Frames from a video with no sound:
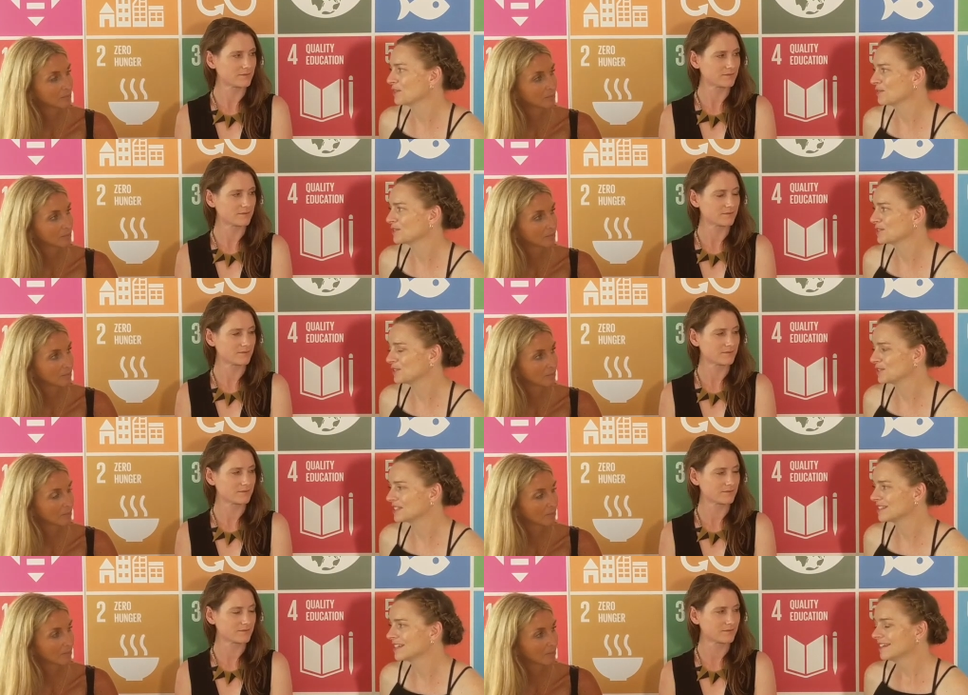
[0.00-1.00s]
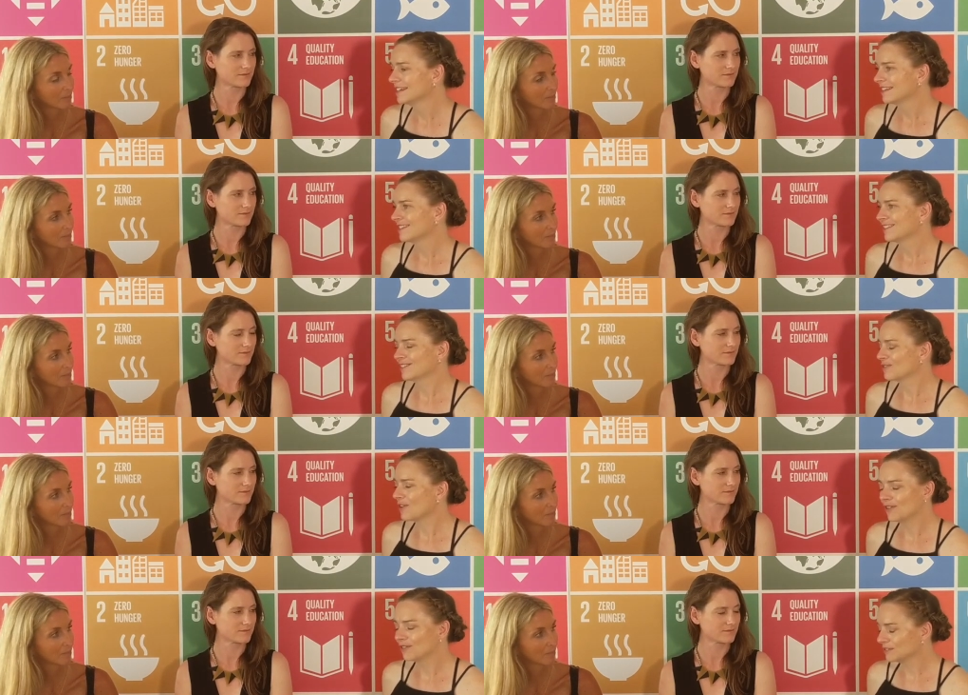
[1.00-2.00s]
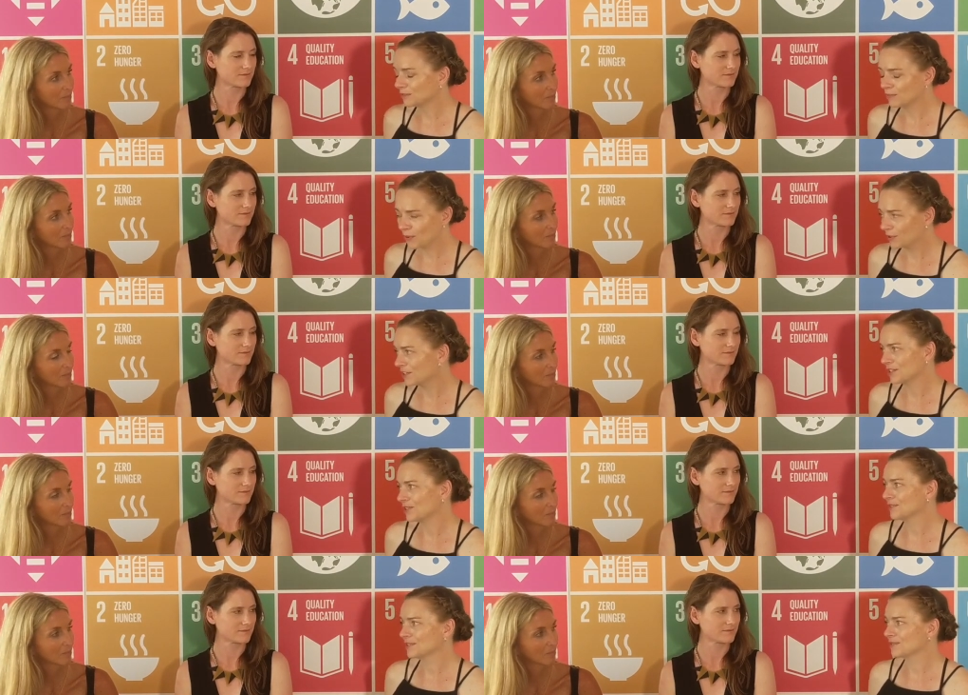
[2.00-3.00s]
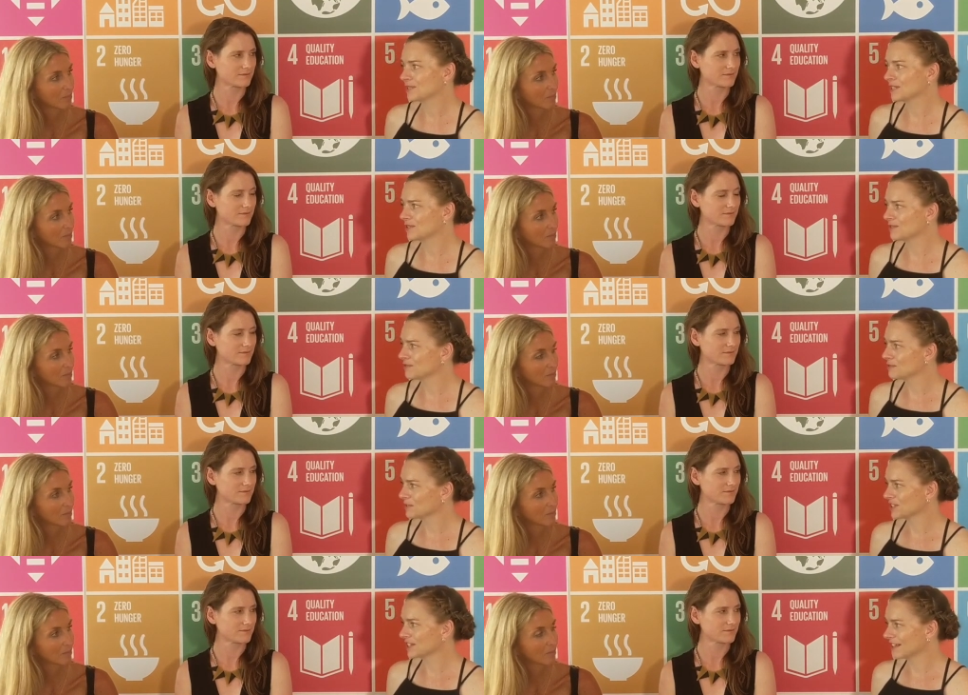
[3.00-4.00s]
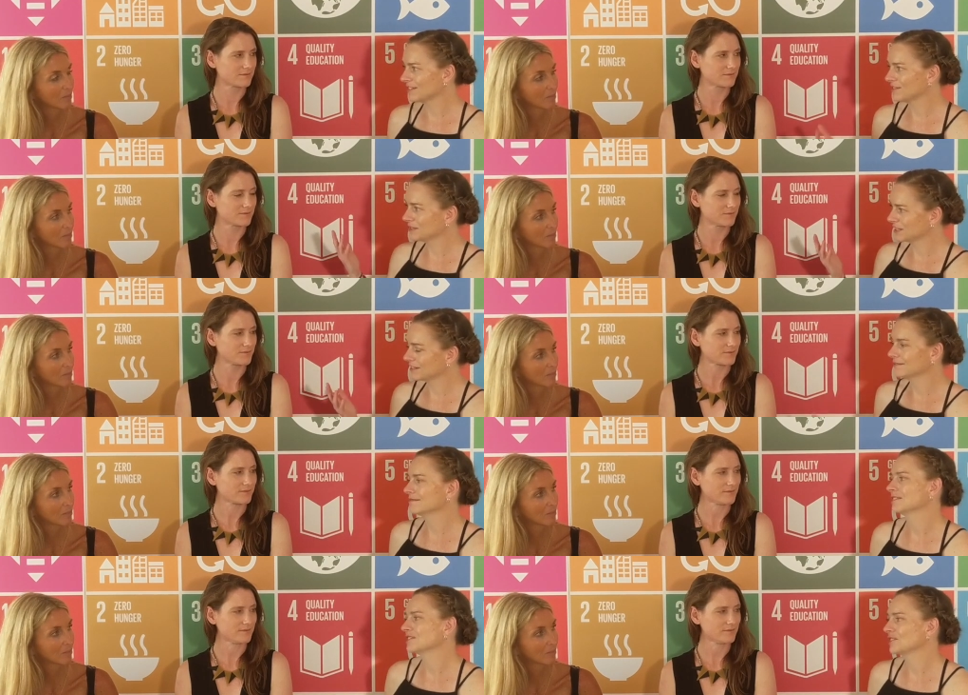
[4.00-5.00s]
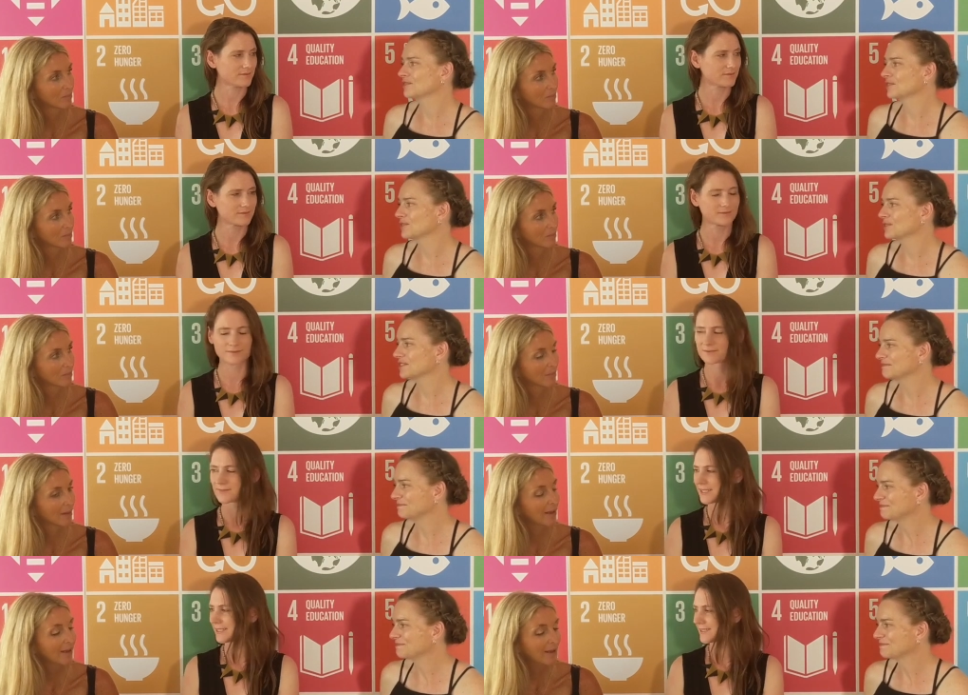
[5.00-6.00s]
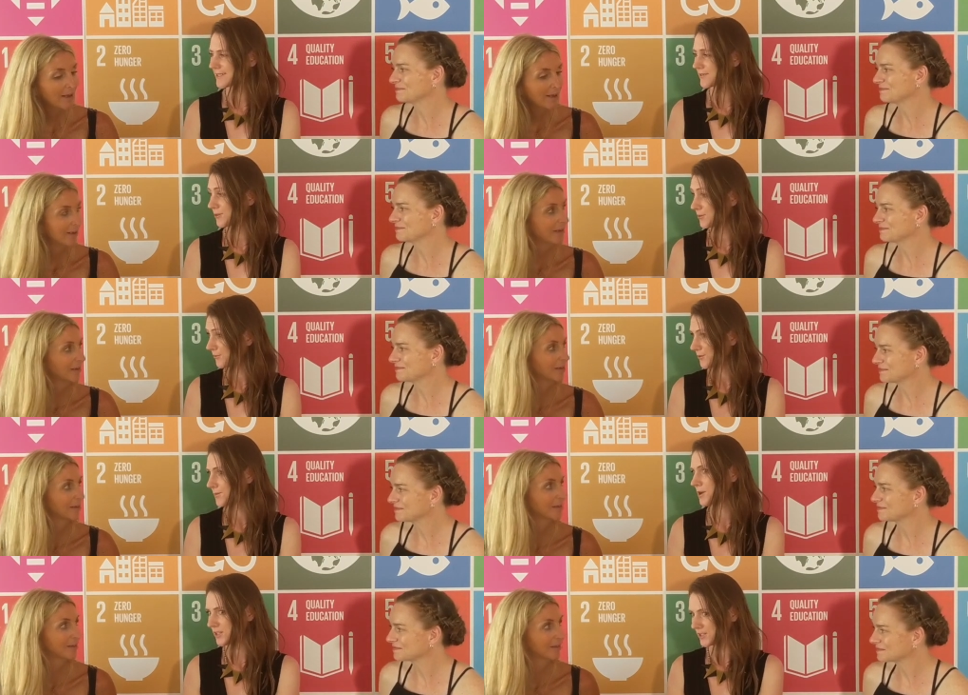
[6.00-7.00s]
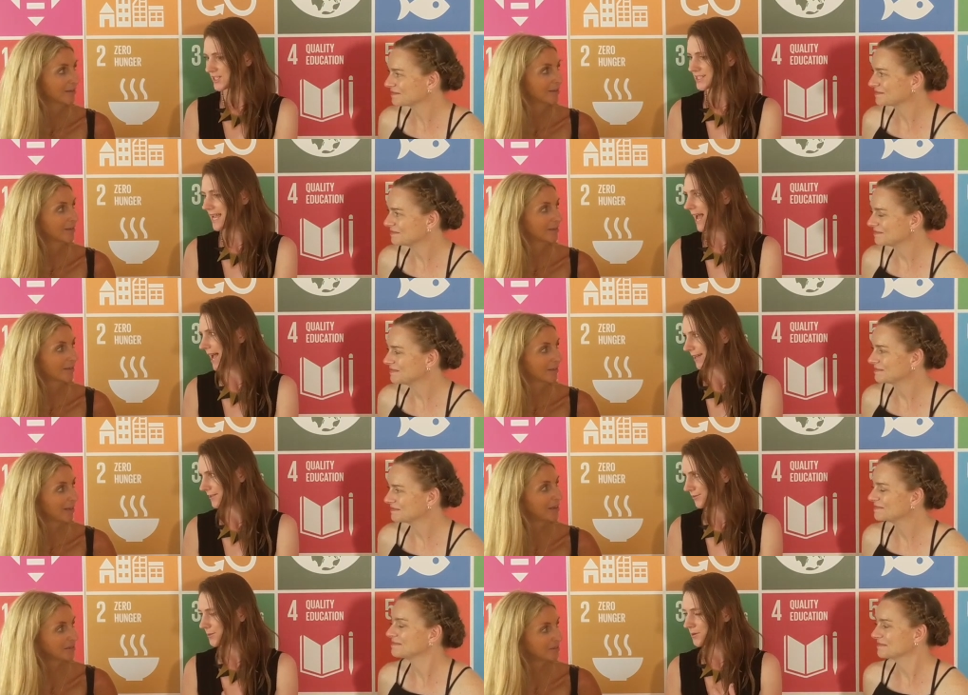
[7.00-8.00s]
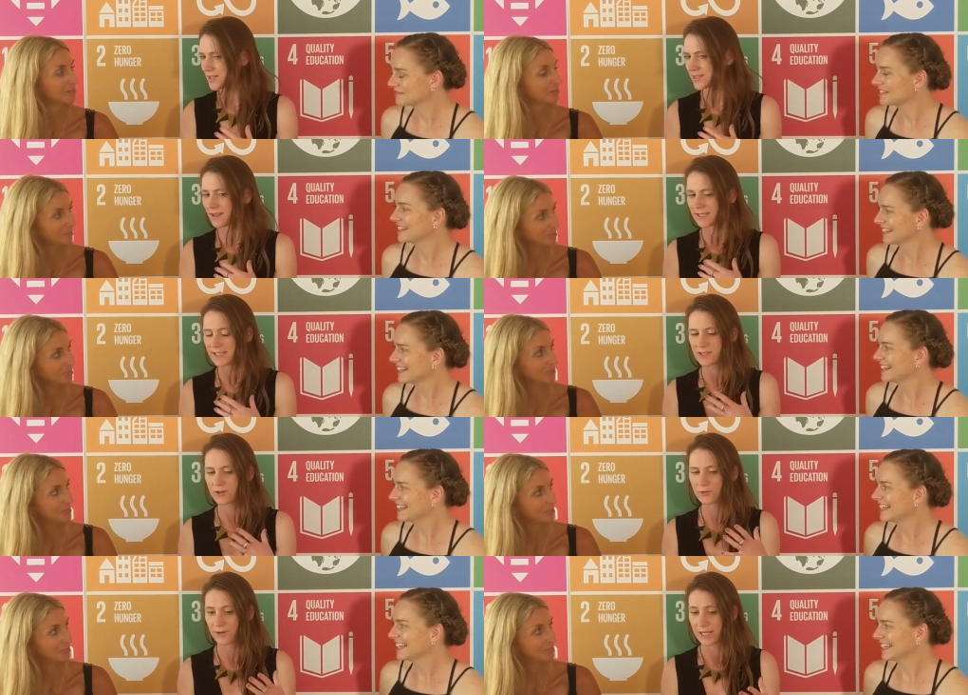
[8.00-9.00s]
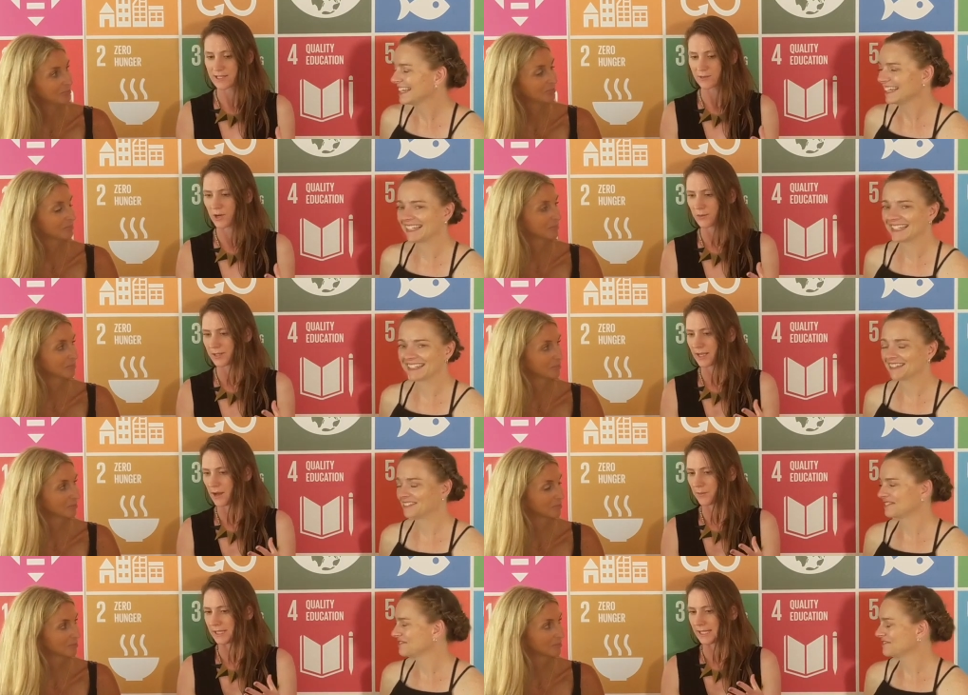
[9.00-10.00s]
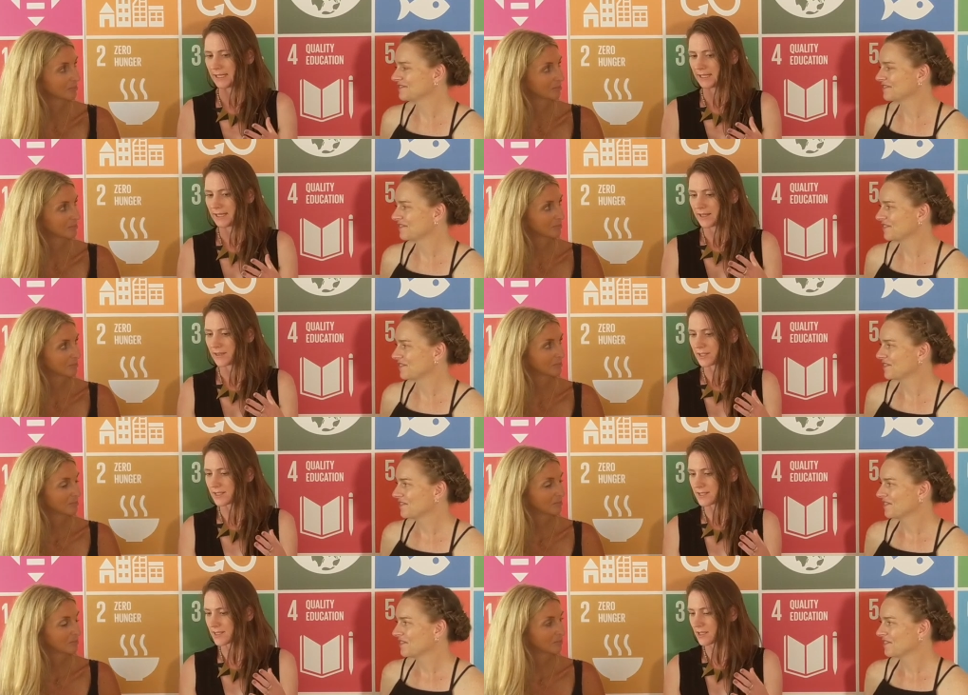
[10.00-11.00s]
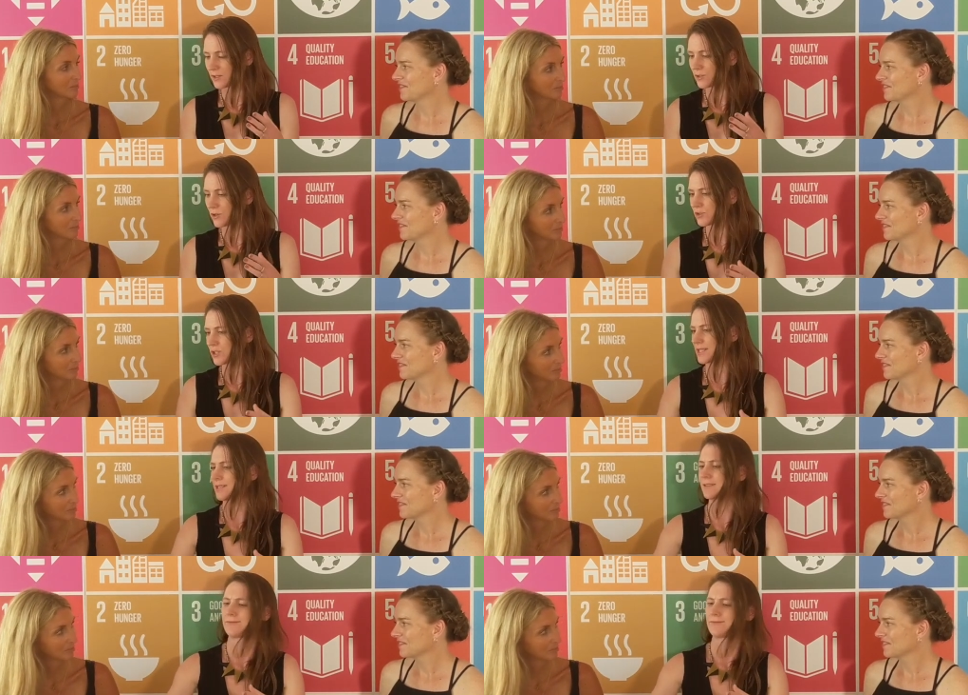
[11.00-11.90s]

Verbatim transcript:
Speaker 1: around the world. So it's they're all important issues that we know if we work together, we can achieve the goals.
Speaker 2: And it's for, from ours, just to add, yeah. from our side, it's so great to work with a company that's not just